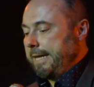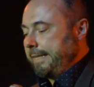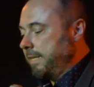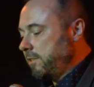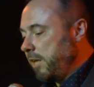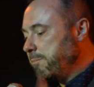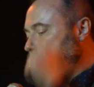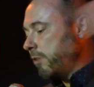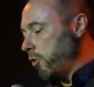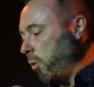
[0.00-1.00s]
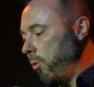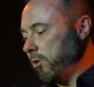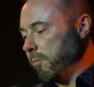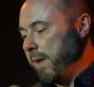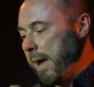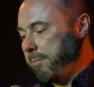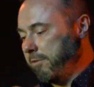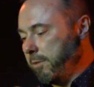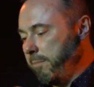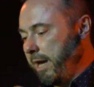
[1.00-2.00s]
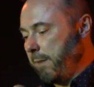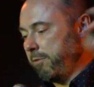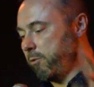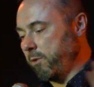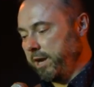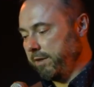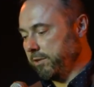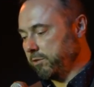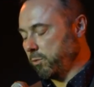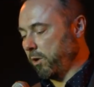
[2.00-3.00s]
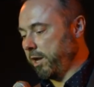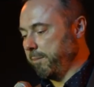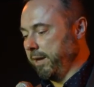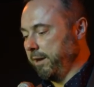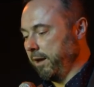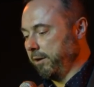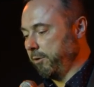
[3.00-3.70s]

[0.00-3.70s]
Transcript: This is a much older map of the bay before any of this work had been done